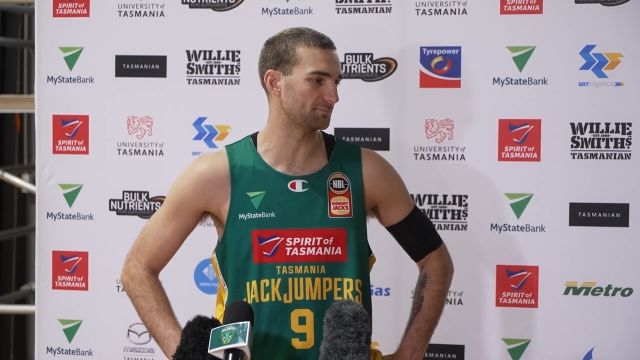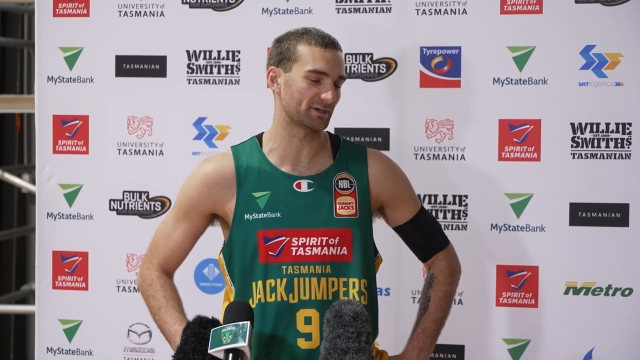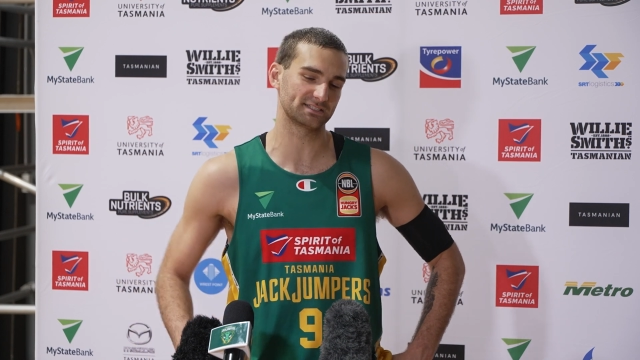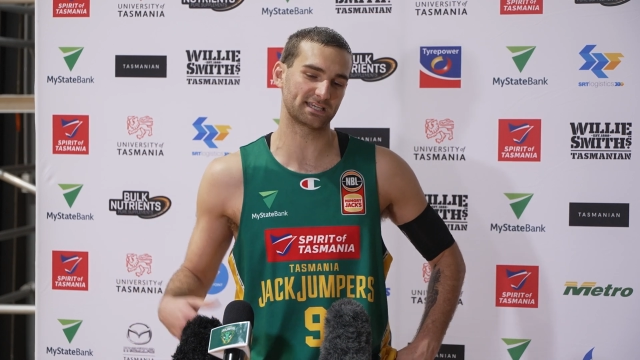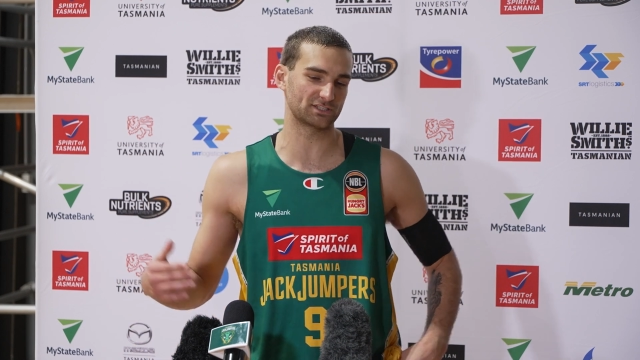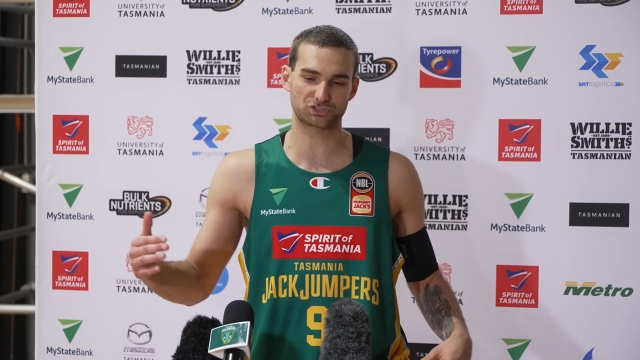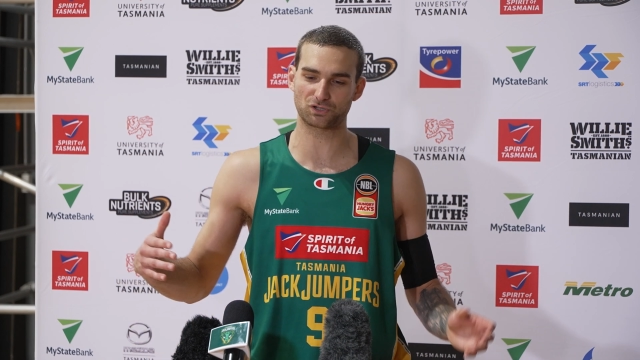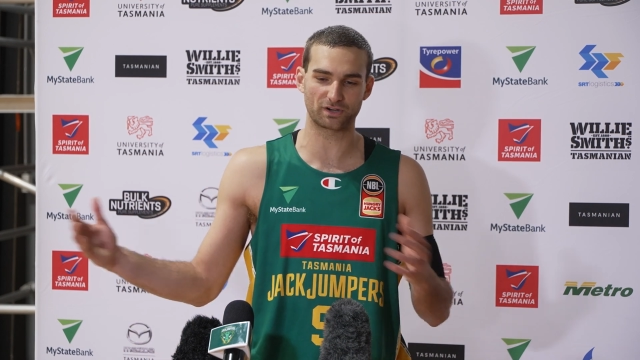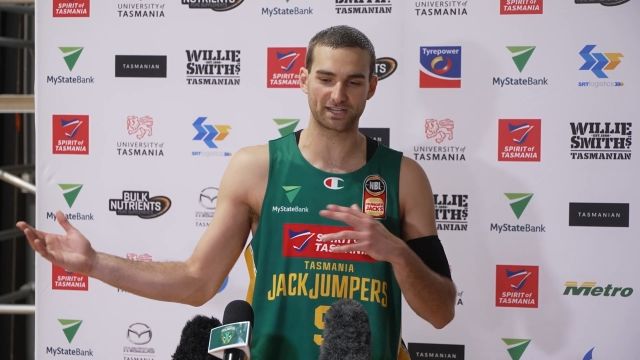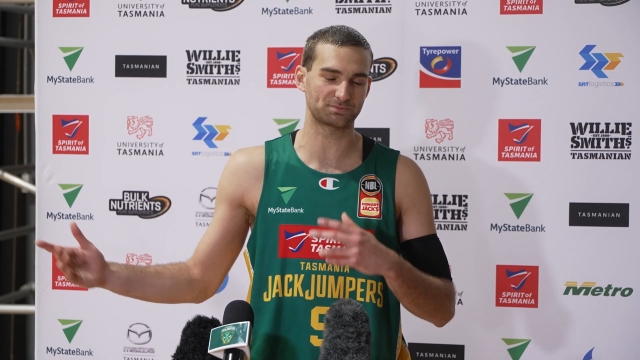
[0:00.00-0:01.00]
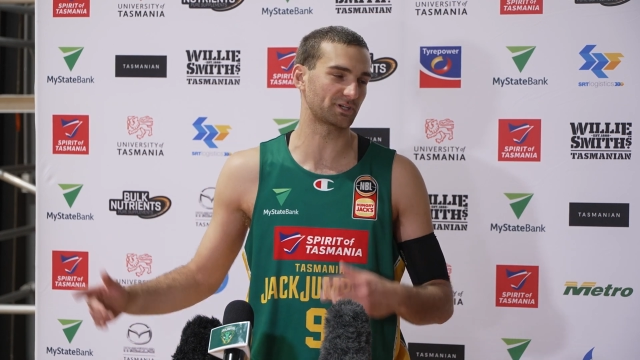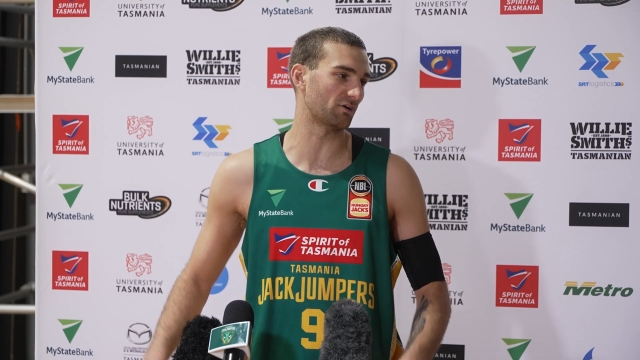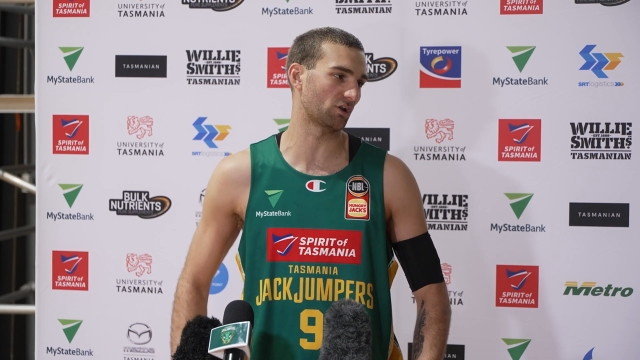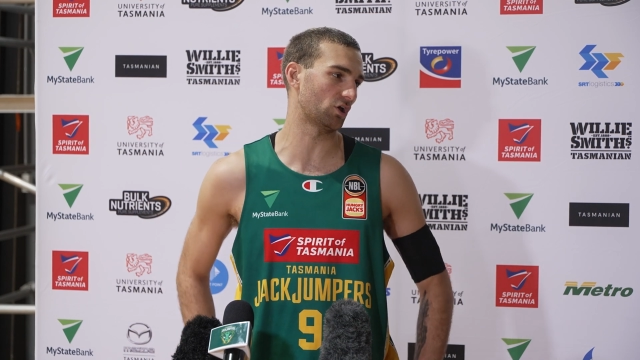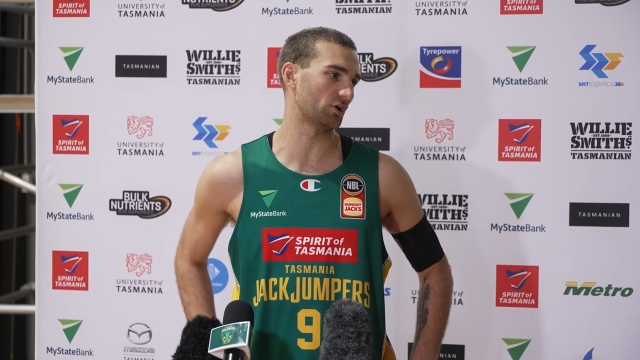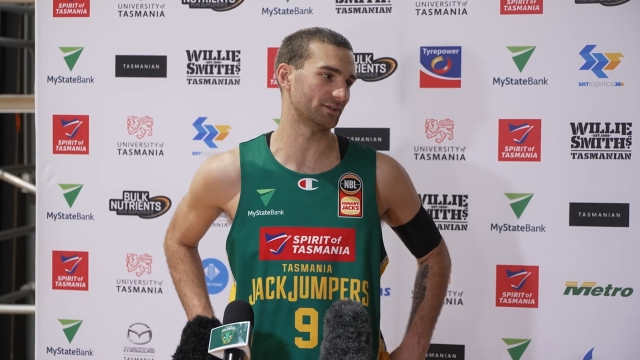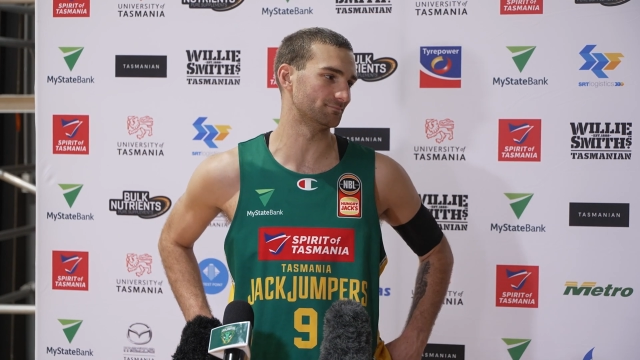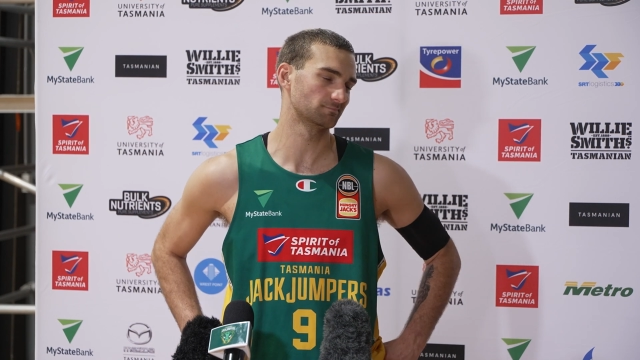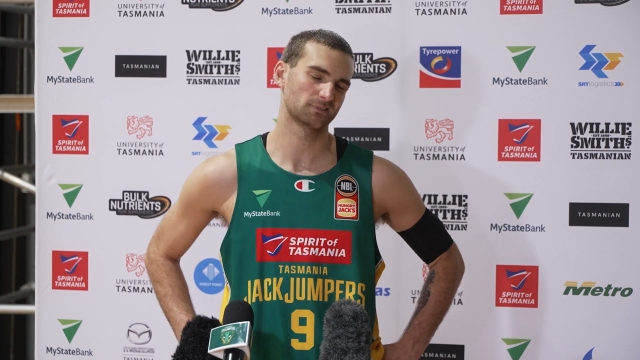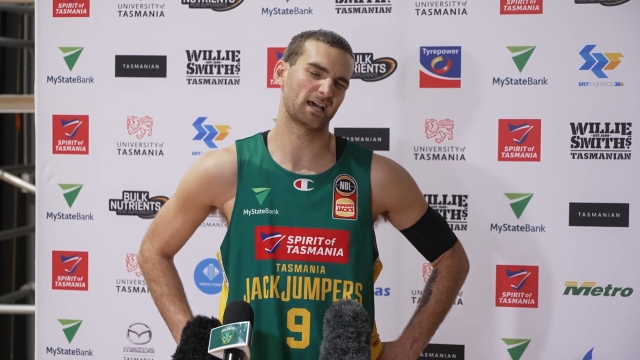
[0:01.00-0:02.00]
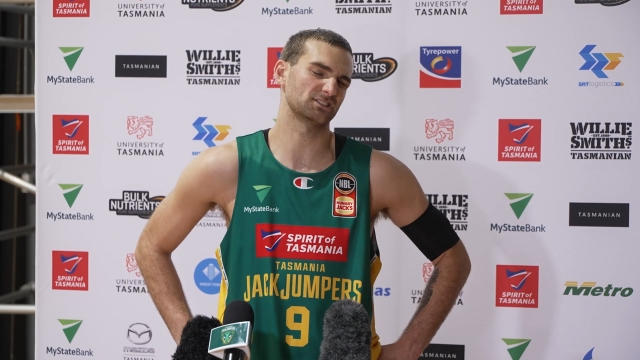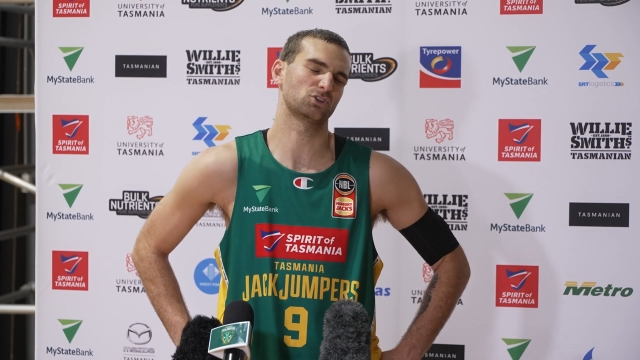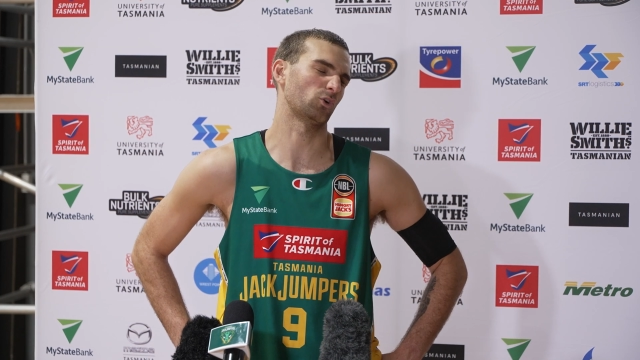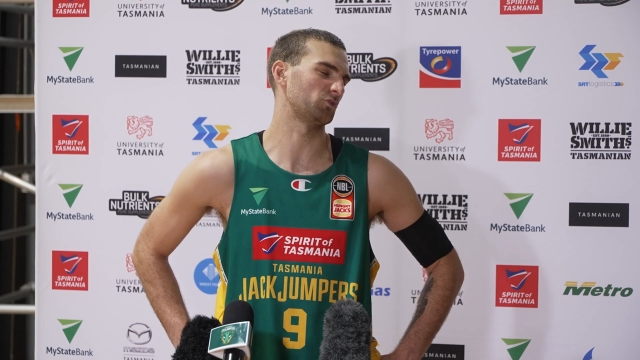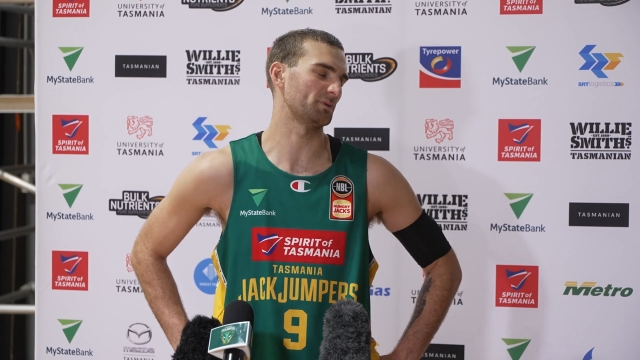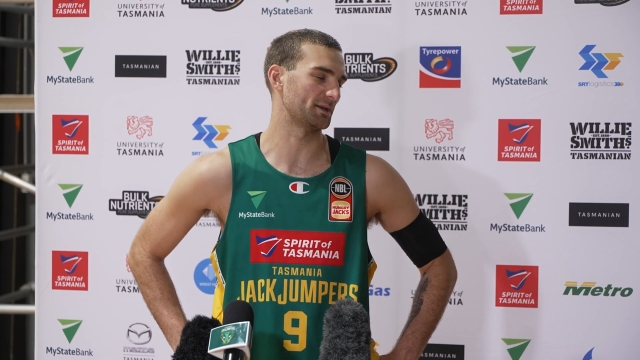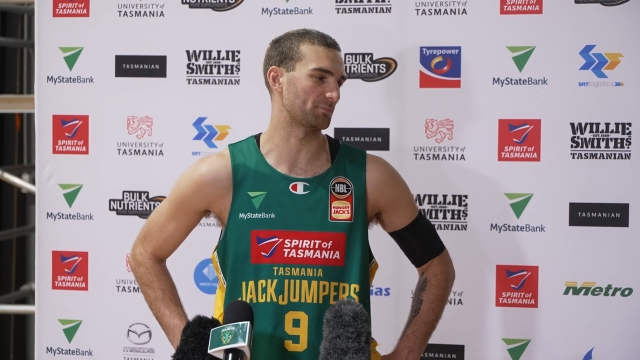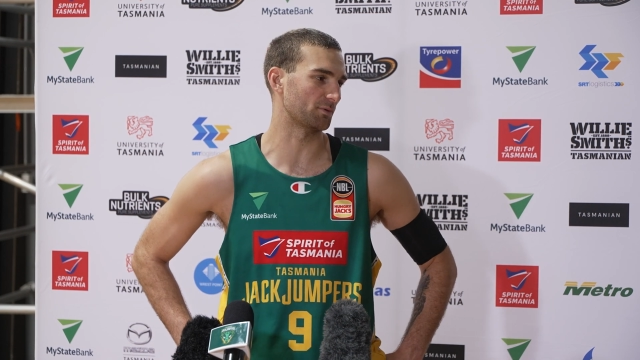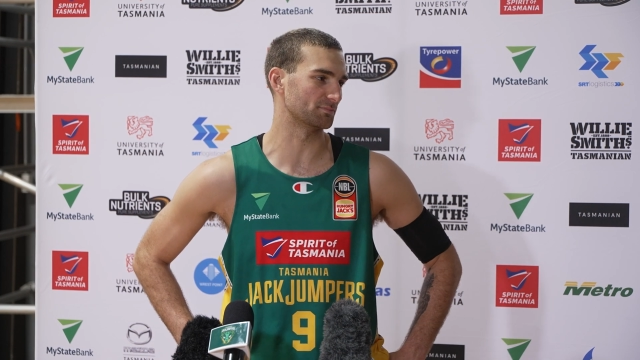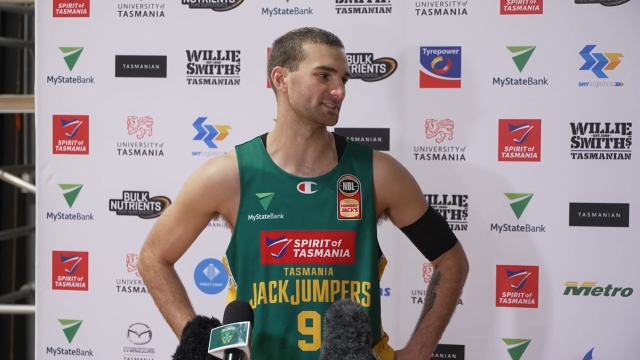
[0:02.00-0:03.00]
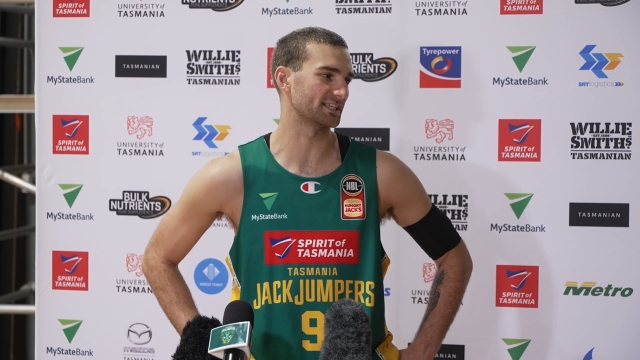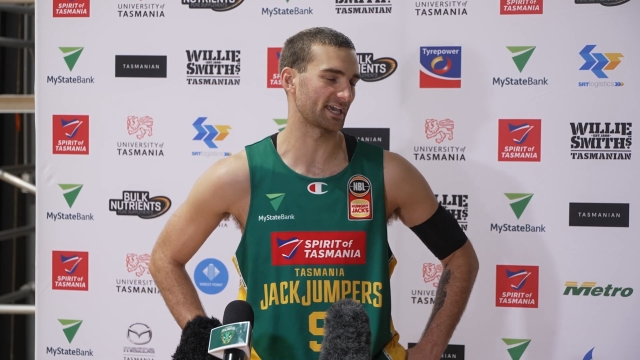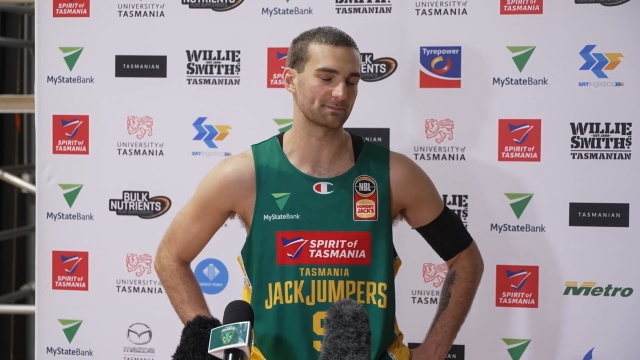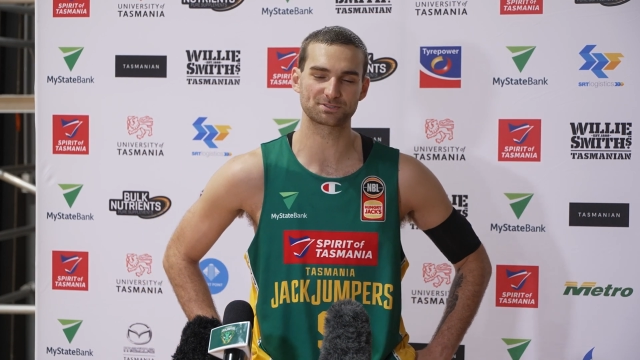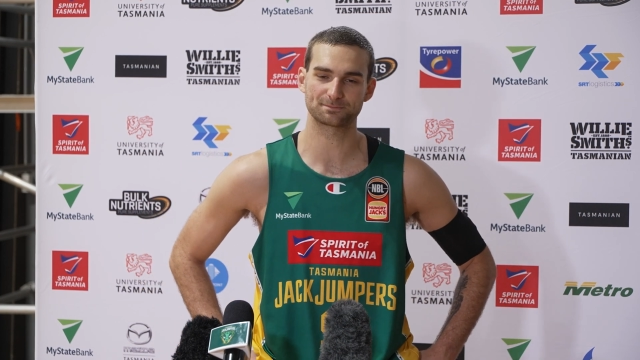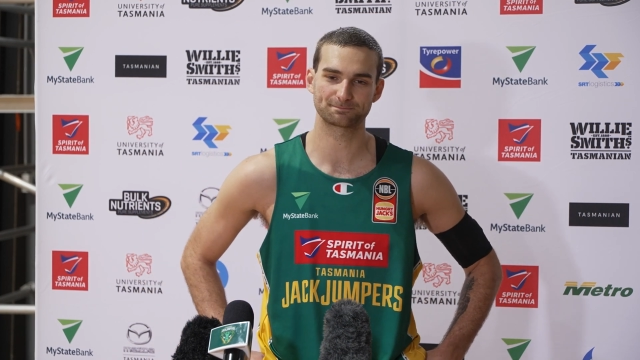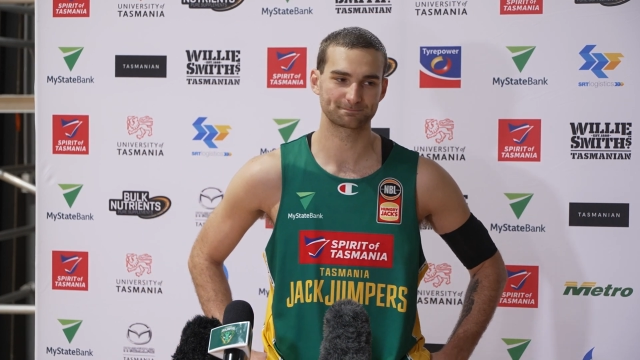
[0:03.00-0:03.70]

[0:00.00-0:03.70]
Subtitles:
but it's getting stronger as we're going along, and hasn't caused me any problems in the games.